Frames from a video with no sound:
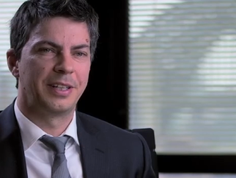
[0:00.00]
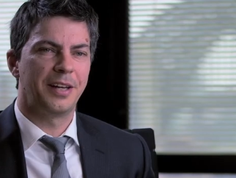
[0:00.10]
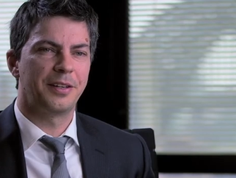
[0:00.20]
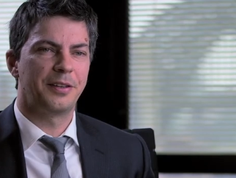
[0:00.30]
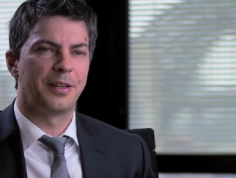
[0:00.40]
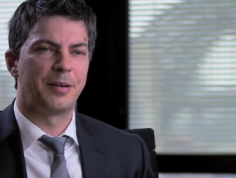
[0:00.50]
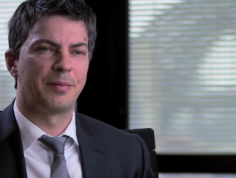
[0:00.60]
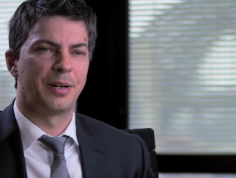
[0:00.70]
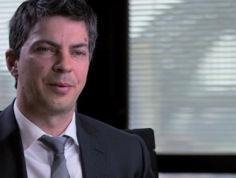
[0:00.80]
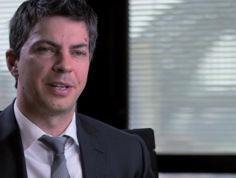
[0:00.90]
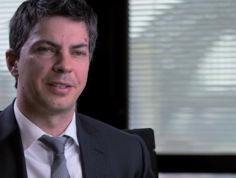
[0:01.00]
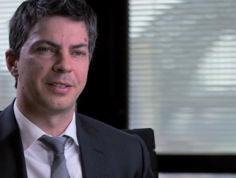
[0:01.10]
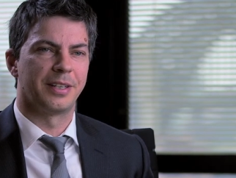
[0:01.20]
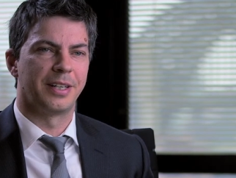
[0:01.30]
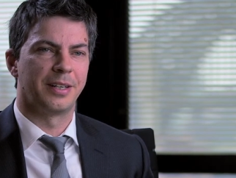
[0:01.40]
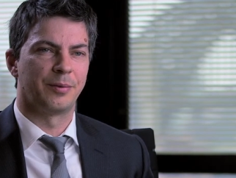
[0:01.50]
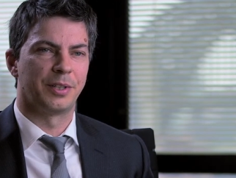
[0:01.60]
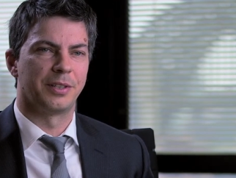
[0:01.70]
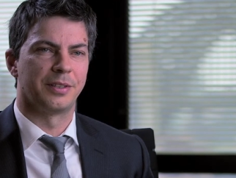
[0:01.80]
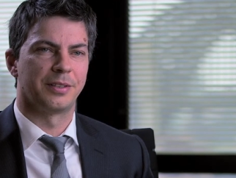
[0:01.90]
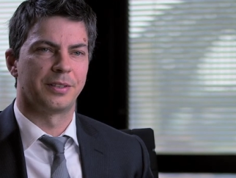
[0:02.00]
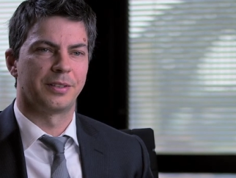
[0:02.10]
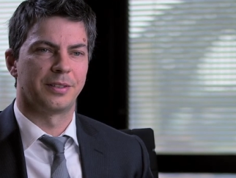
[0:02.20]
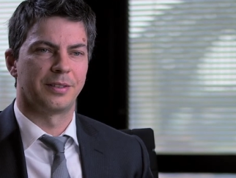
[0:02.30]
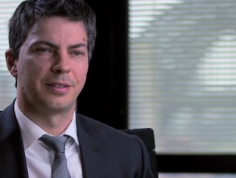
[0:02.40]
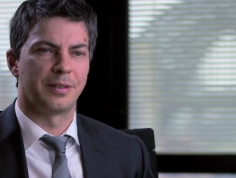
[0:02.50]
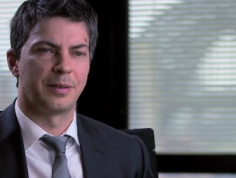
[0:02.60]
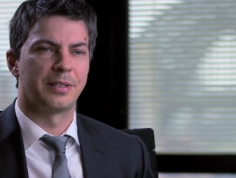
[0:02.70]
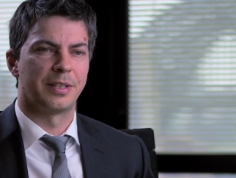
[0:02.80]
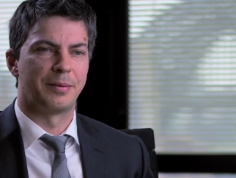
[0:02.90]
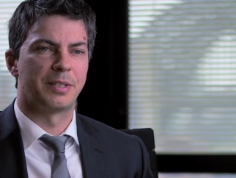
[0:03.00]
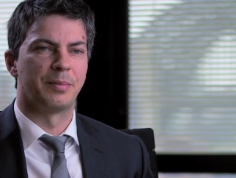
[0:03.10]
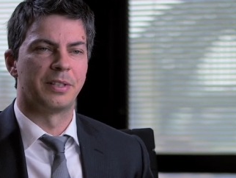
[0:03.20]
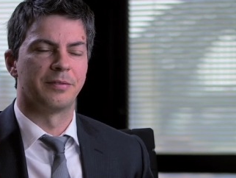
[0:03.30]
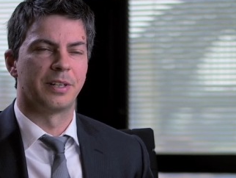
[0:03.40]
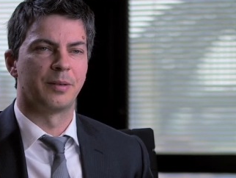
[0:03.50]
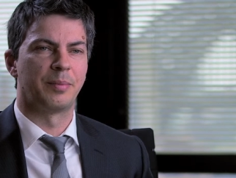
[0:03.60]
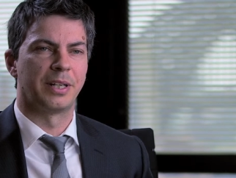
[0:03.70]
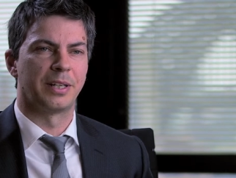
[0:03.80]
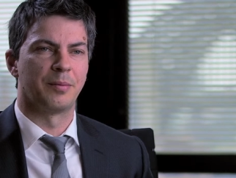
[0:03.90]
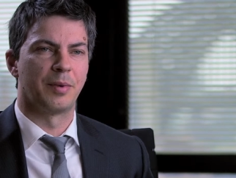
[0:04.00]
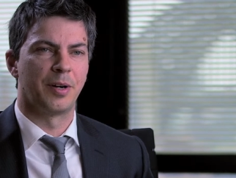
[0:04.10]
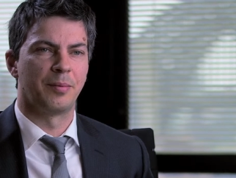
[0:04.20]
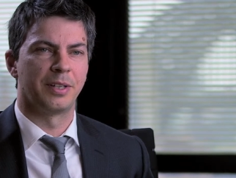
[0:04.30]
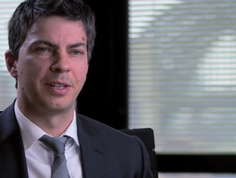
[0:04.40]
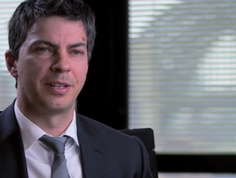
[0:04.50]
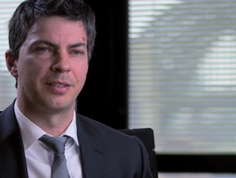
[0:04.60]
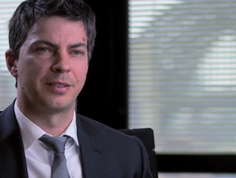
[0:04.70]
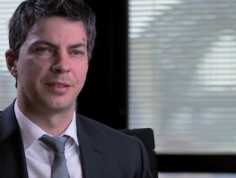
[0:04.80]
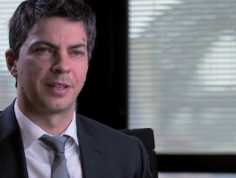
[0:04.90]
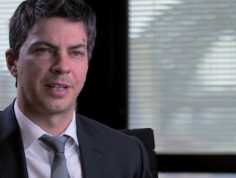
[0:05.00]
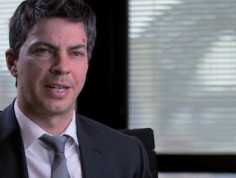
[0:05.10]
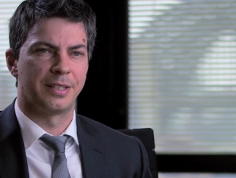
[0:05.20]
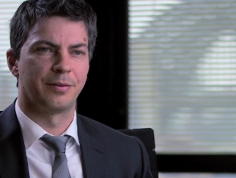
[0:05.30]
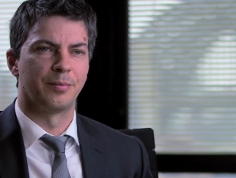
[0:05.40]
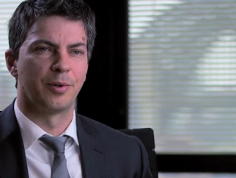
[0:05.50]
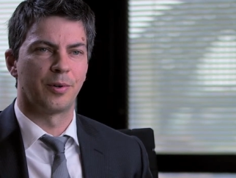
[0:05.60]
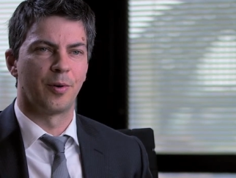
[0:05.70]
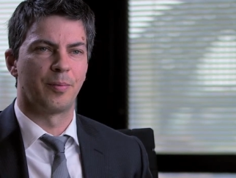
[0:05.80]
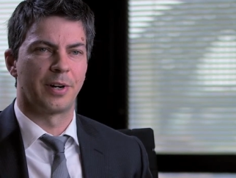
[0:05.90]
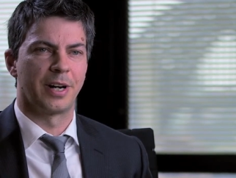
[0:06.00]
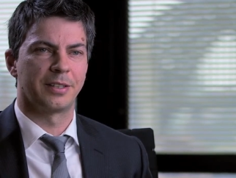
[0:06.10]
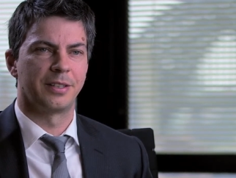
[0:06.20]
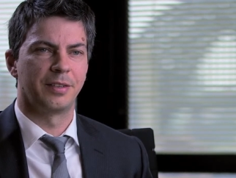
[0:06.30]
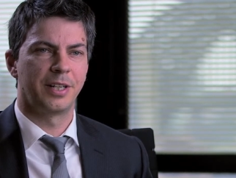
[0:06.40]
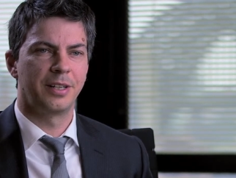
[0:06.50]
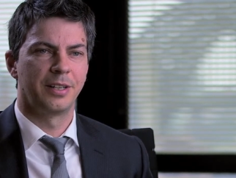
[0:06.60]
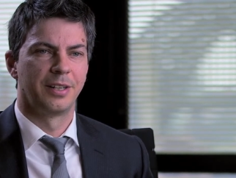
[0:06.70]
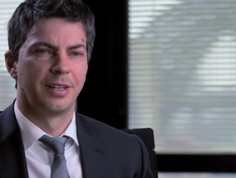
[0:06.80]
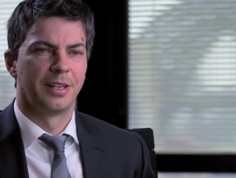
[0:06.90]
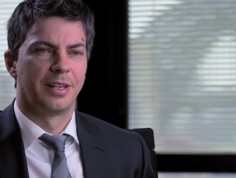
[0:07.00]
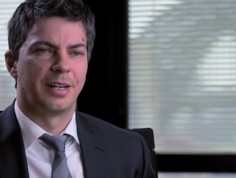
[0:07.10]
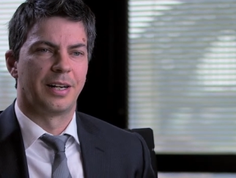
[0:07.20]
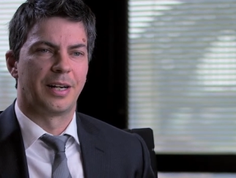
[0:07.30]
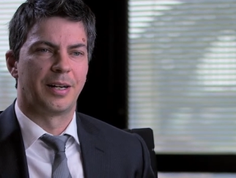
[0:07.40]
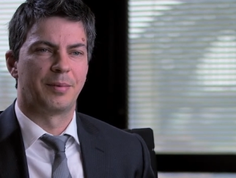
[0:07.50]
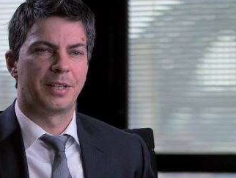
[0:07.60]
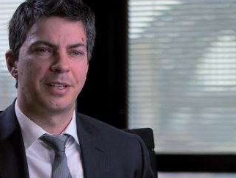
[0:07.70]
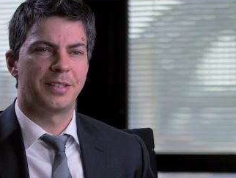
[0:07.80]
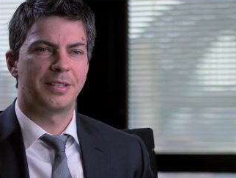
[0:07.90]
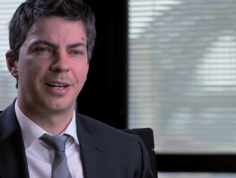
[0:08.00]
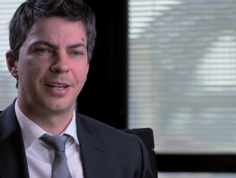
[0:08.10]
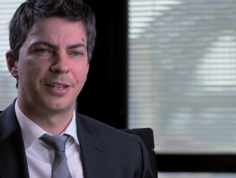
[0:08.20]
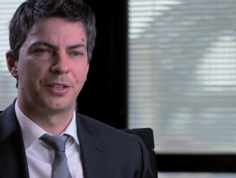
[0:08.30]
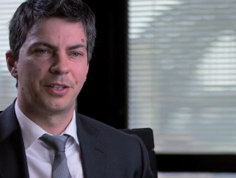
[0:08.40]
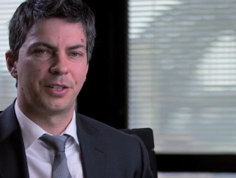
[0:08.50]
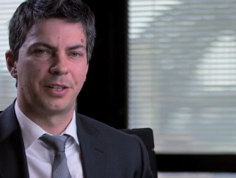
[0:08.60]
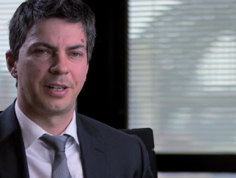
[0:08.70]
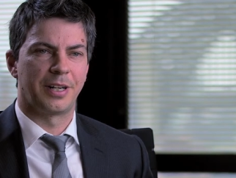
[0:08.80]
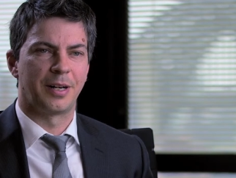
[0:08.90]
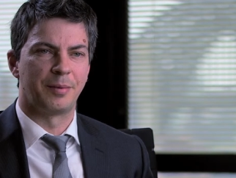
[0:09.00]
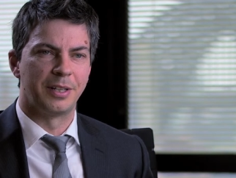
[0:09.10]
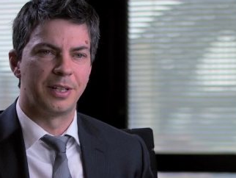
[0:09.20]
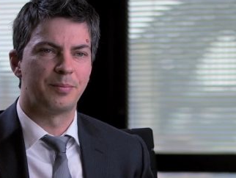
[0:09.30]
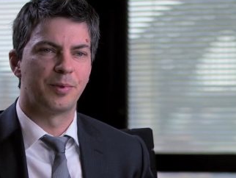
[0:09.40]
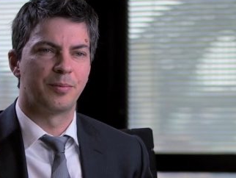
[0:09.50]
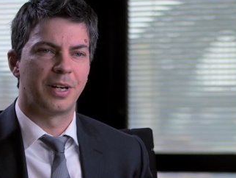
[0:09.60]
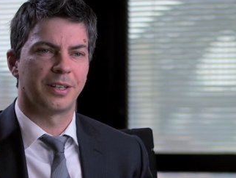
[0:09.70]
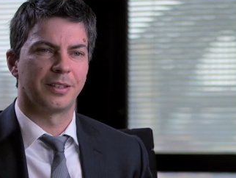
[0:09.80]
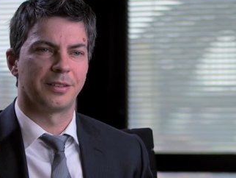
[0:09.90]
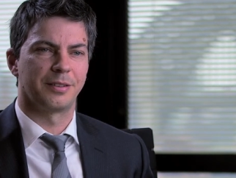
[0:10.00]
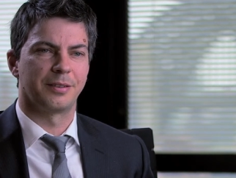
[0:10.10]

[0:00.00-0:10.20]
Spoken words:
The other theme that we're seeing, which seems to be developing at the moment, is the case for more corporate activity. At this stage, in this bull market